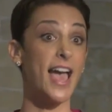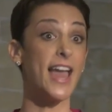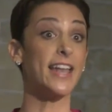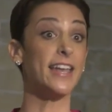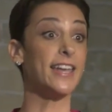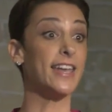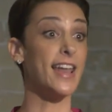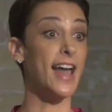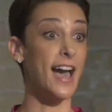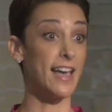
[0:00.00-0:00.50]

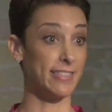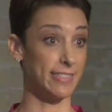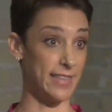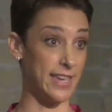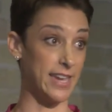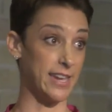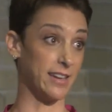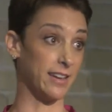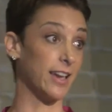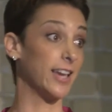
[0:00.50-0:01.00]

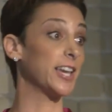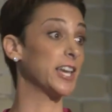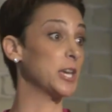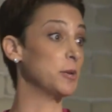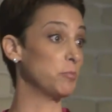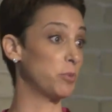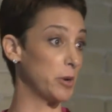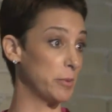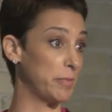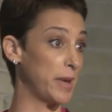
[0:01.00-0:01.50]
nothing
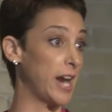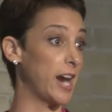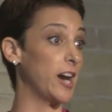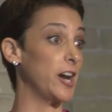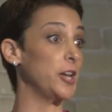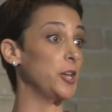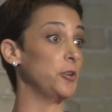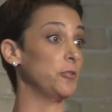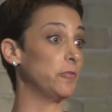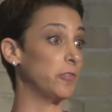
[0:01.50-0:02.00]
can prepare
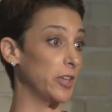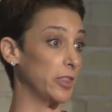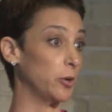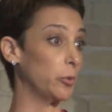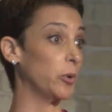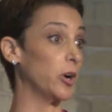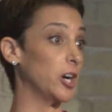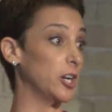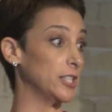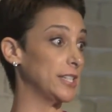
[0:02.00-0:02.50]
you for the word